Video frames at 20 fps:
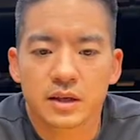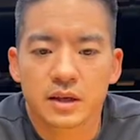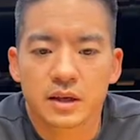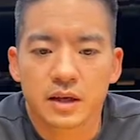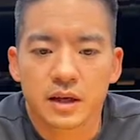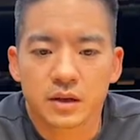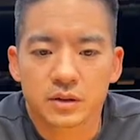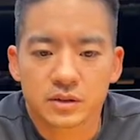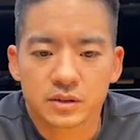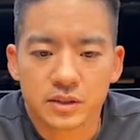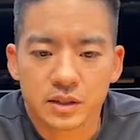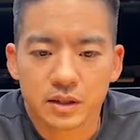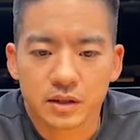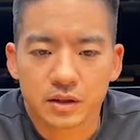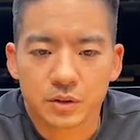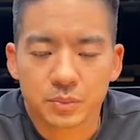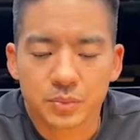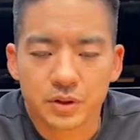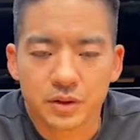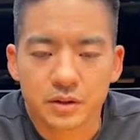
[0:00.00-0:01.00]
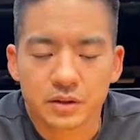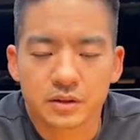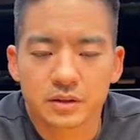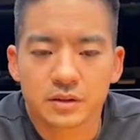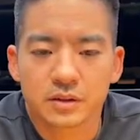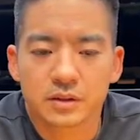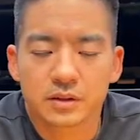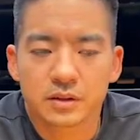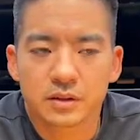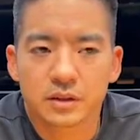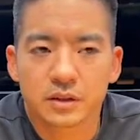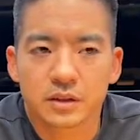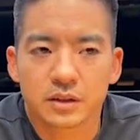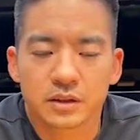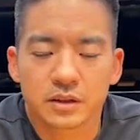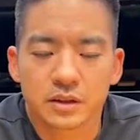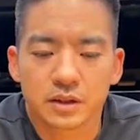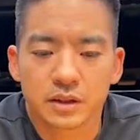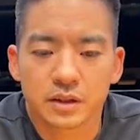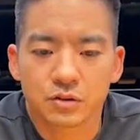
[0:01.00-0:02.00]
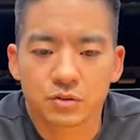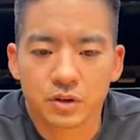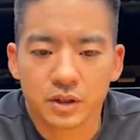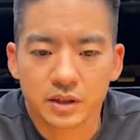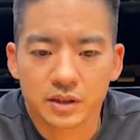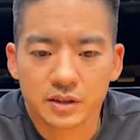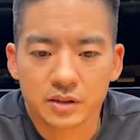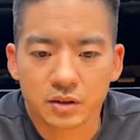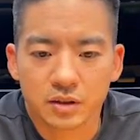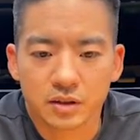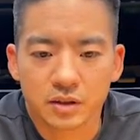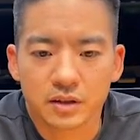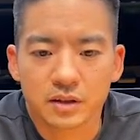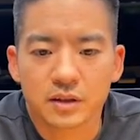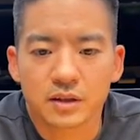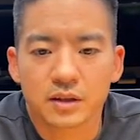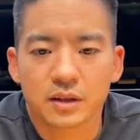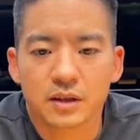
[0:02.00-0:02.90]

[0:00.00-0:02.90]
outside of the pit. You're going to get a running start